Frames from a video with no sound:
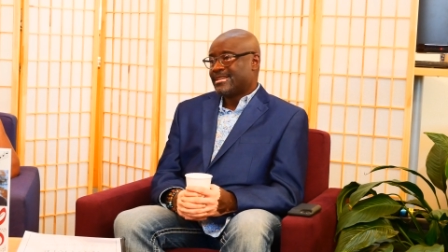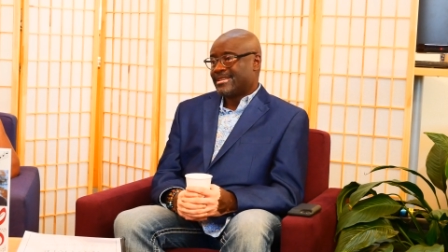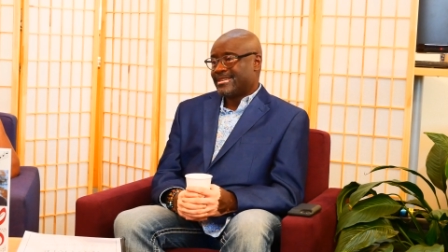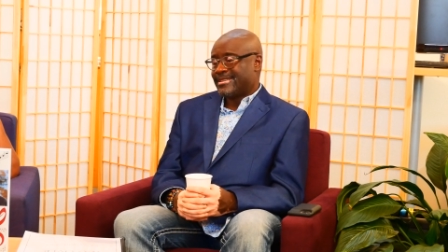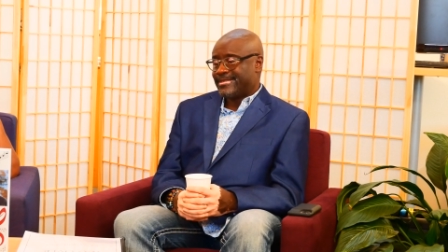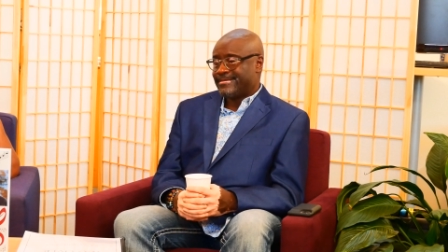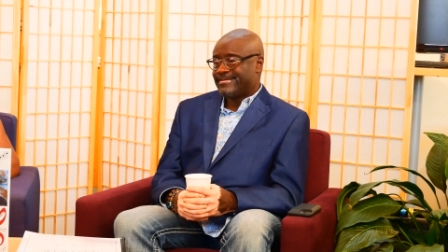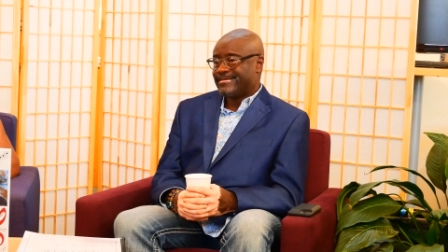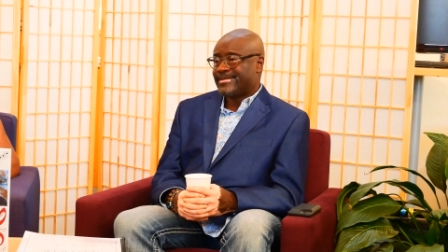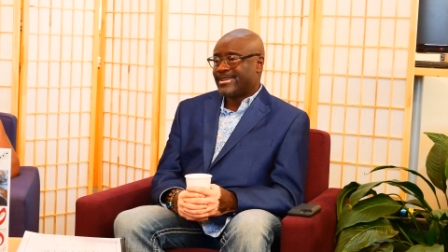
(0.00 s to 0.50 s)

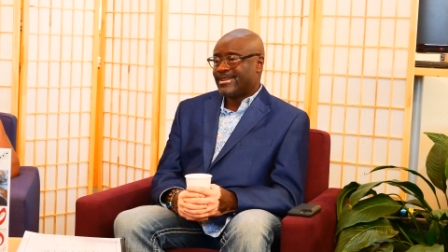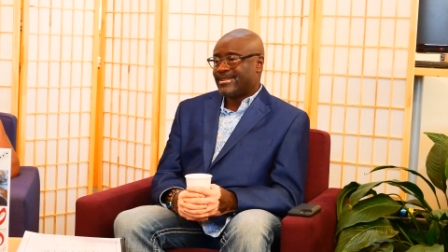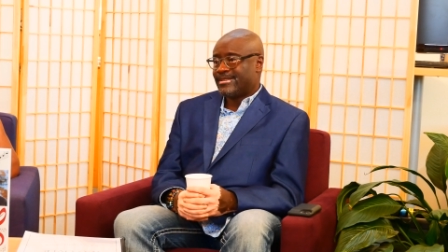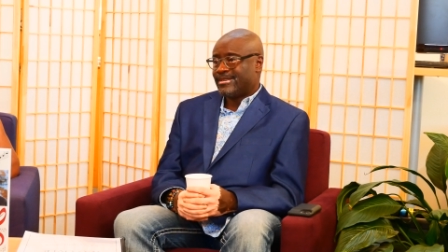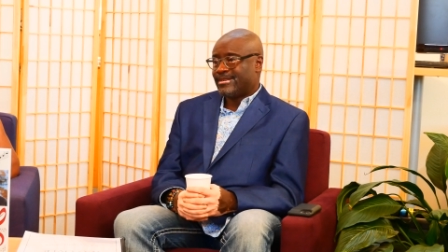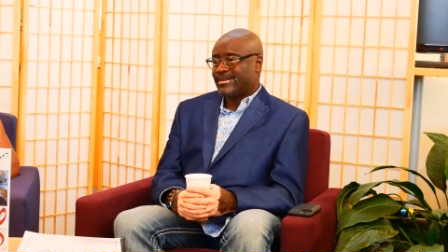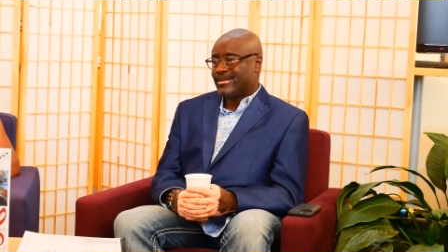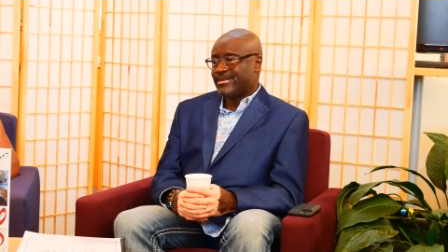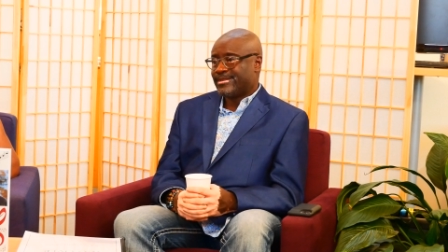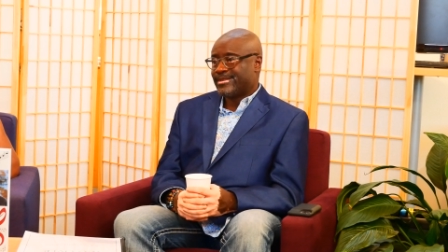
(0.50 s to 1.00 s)
um,
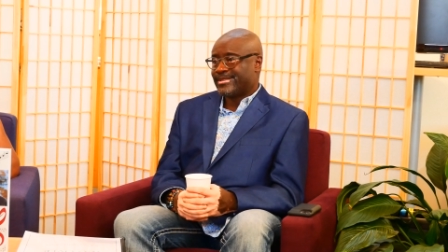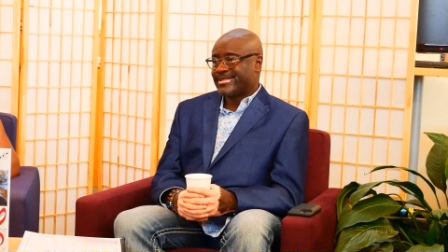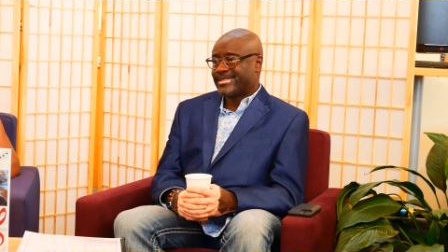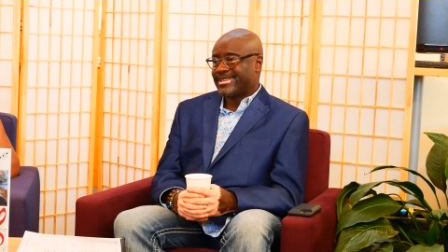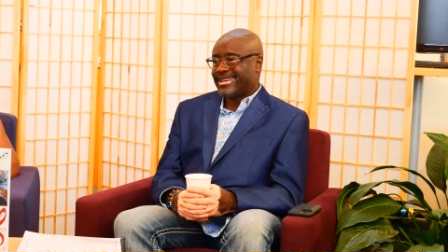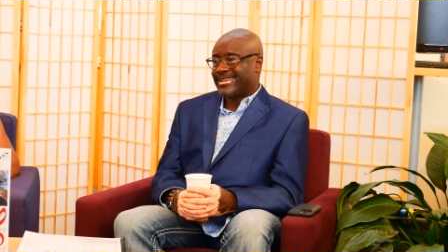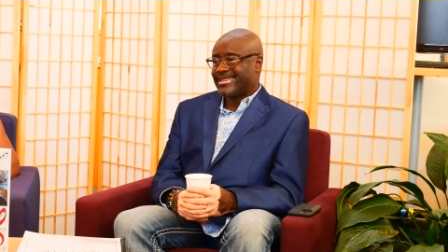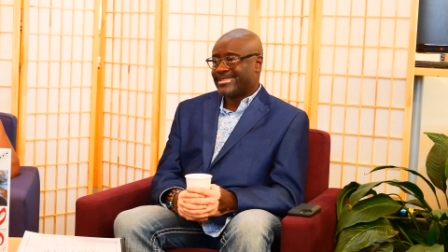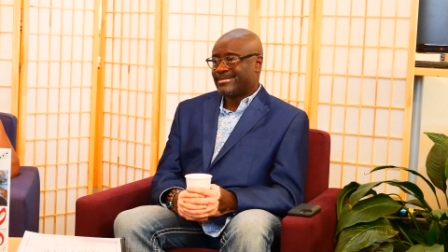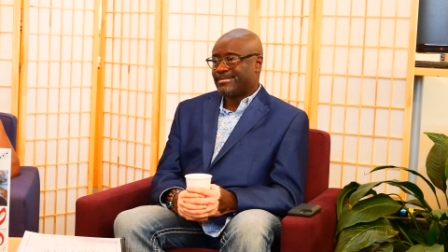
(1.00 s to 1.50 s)
all those
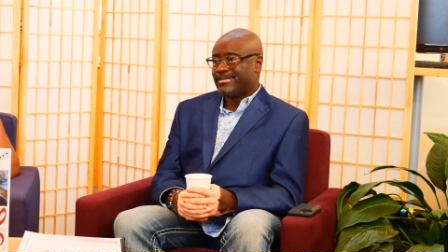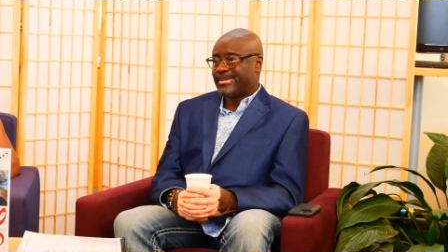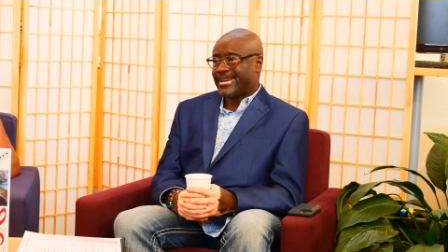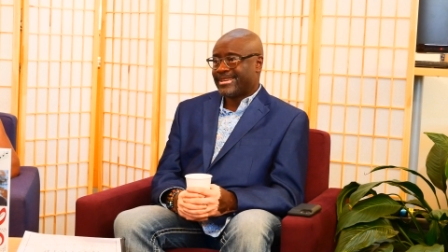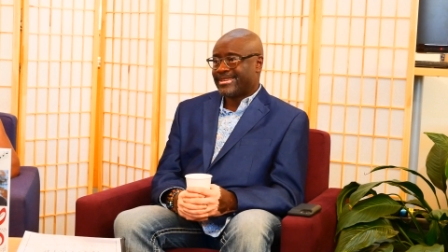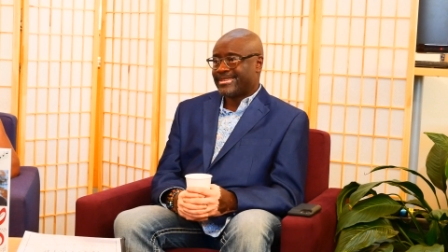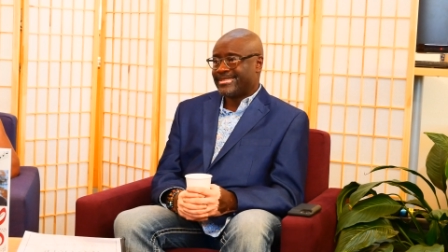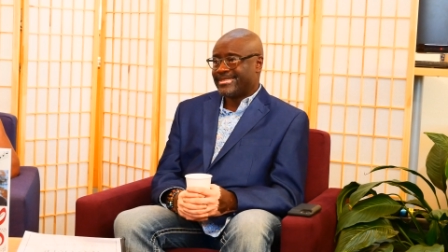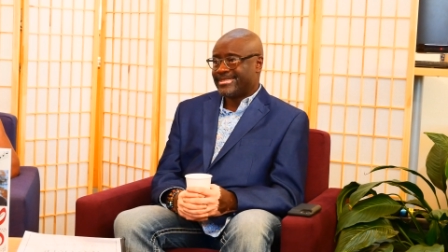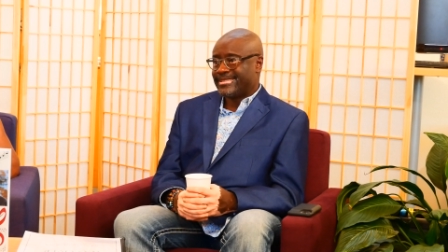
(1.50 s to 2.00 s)
guys
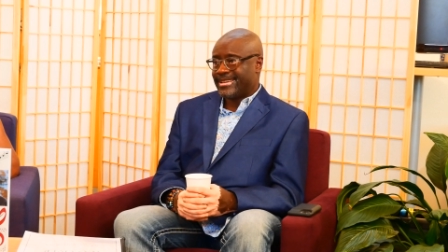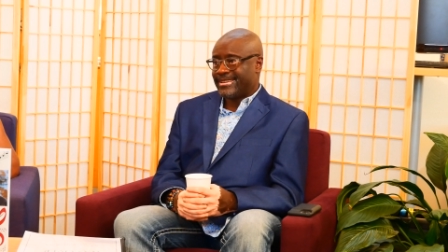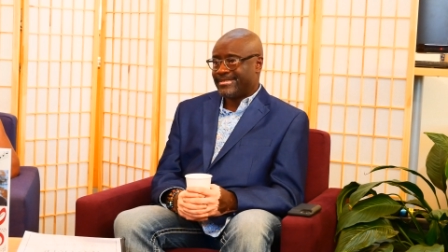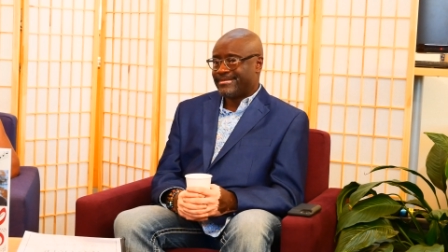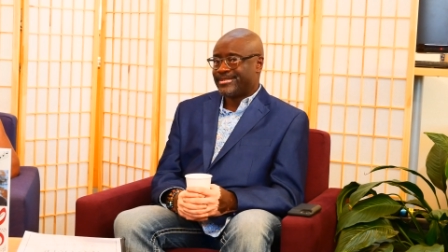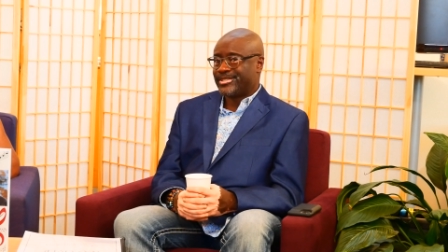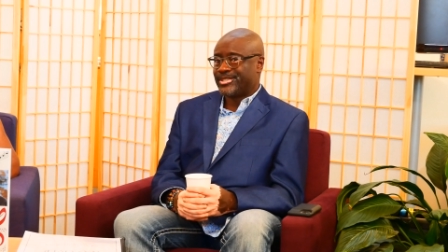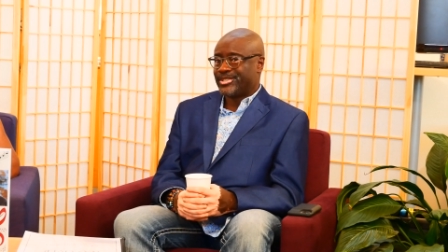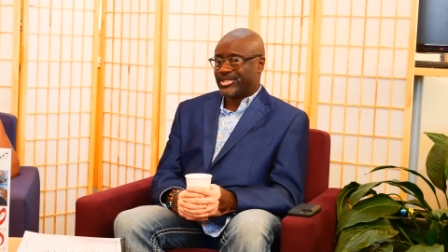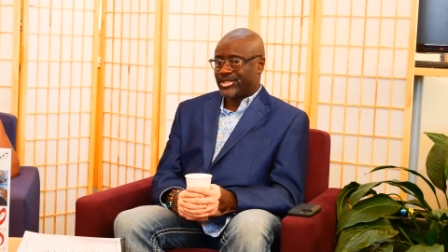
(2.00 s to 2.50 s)
back in the day,
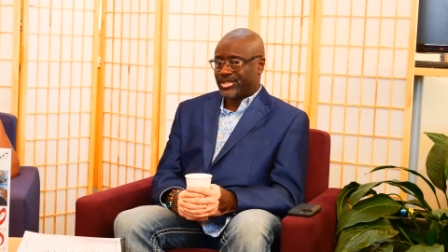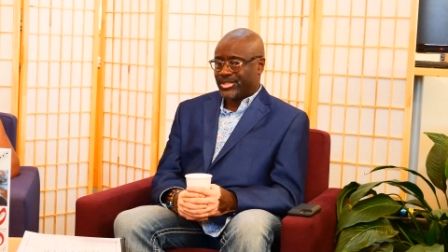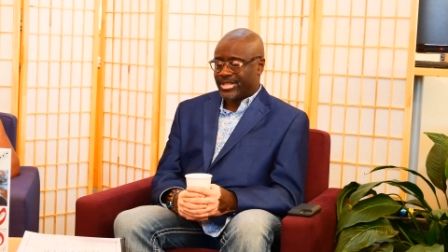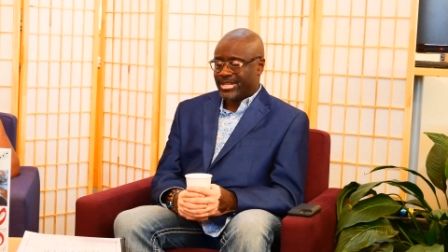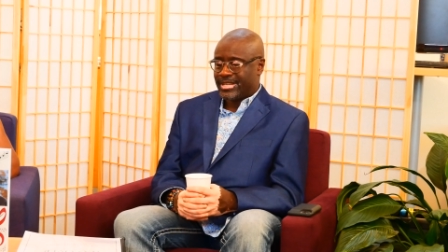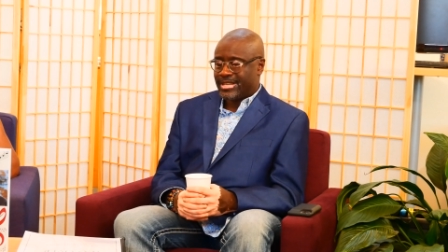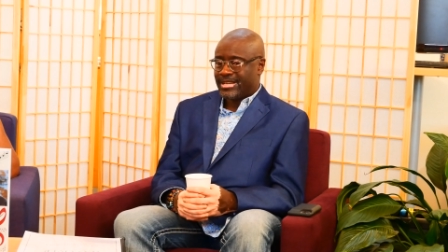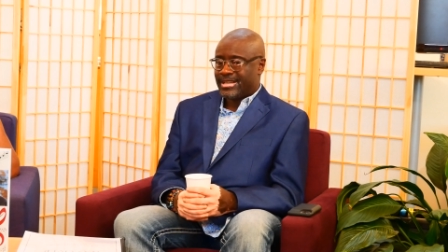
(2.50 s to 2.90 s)
for sure.